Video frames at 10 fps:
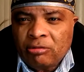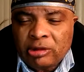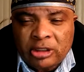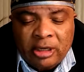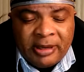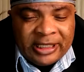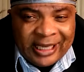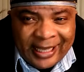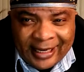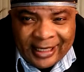talking about the
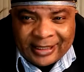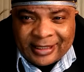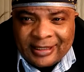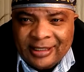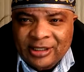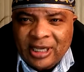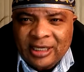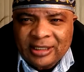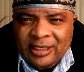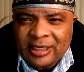elites in this
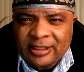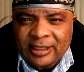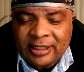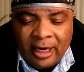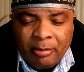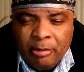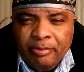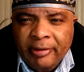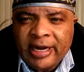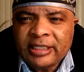case. It's a terrible
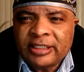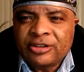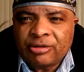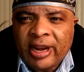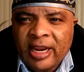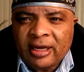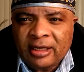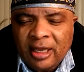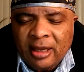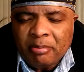brain drain,
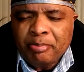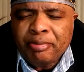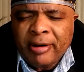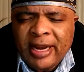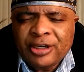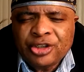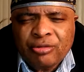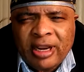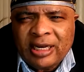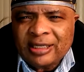
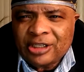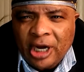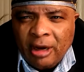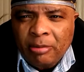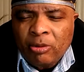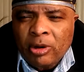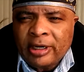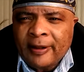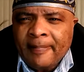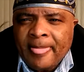a terrible one.